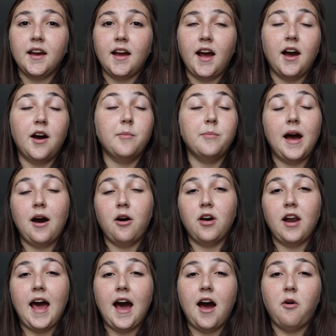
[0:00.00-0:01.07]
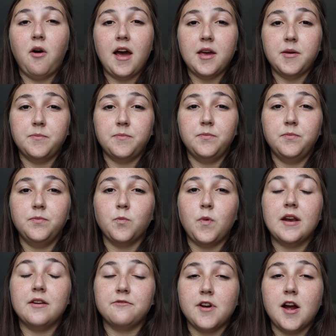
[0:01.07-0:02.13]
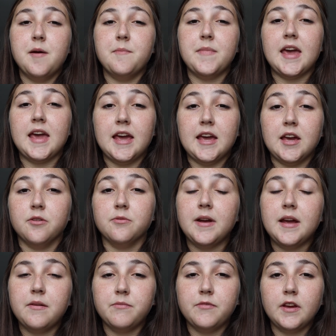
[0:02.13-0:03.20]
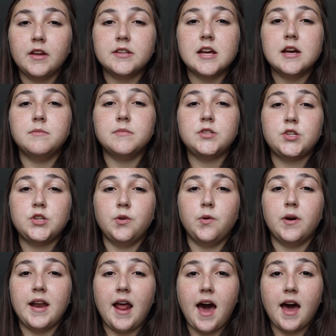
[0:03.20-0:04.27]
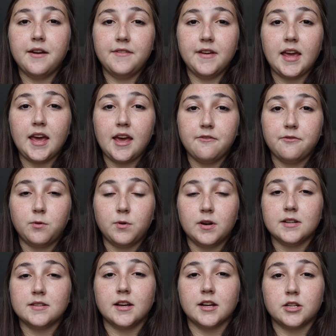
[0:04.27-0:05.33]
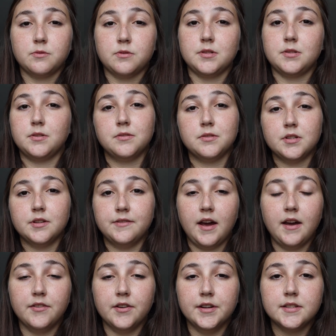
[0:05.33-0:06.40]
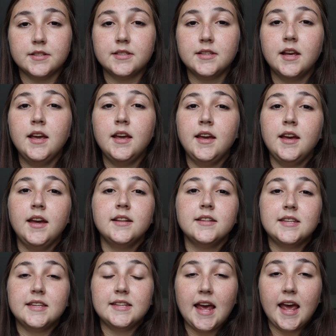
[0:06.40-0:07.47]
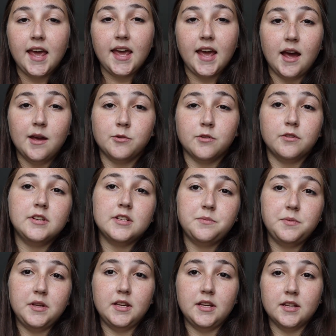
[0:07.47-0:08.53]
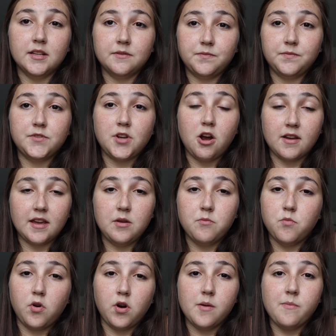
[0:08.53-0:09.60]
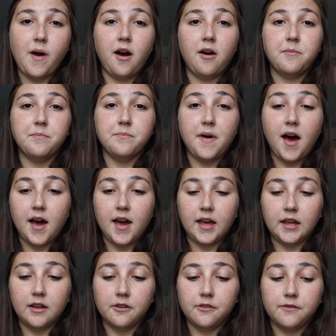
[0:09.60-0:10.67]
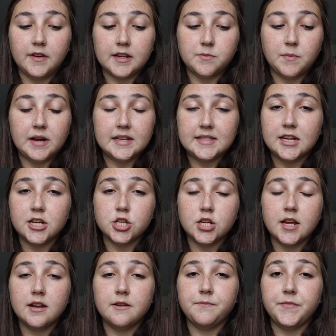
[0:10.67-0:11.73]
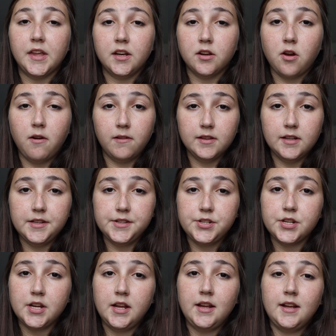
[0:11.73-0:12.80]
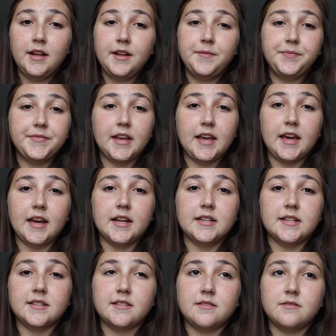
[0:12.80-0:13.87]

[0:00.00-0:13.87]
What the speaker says: how I went from a rape victim to an advocate for sexual assault survivors. Today I'm going to be talking more about my victimization in college and